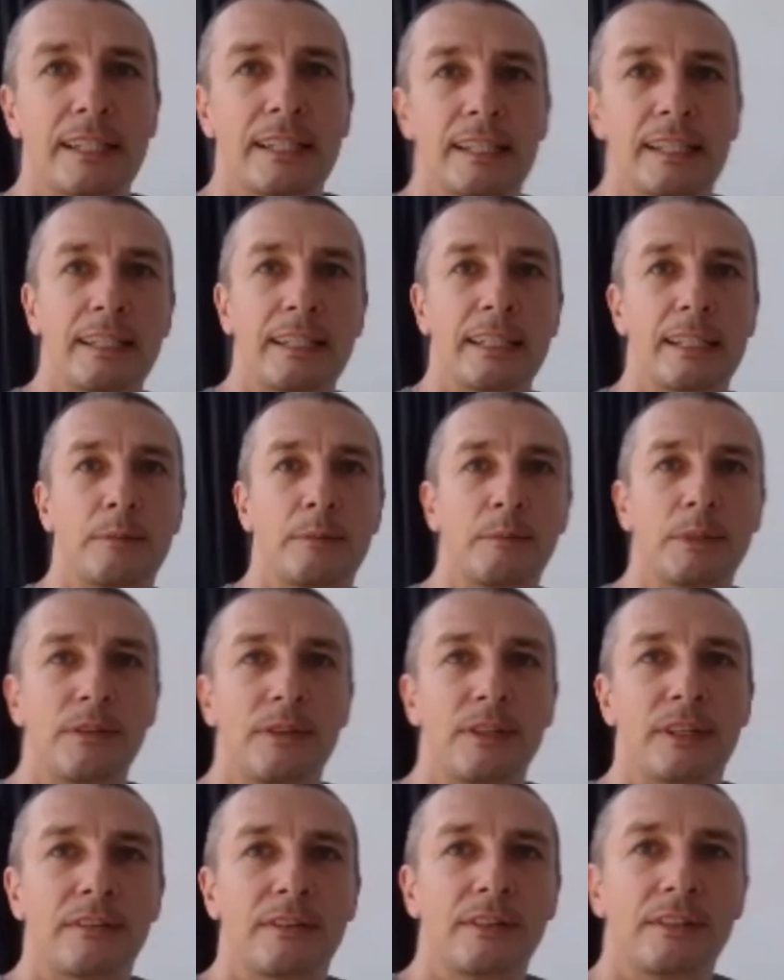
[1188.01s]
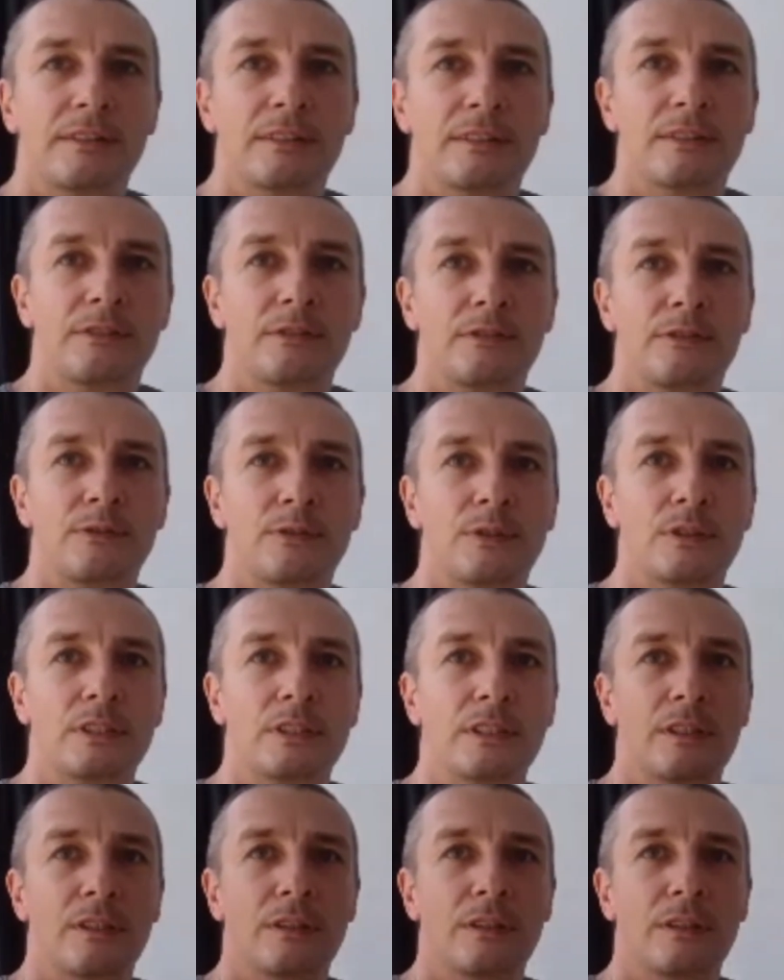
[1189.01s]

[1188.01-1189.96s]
a little bit, that this is fully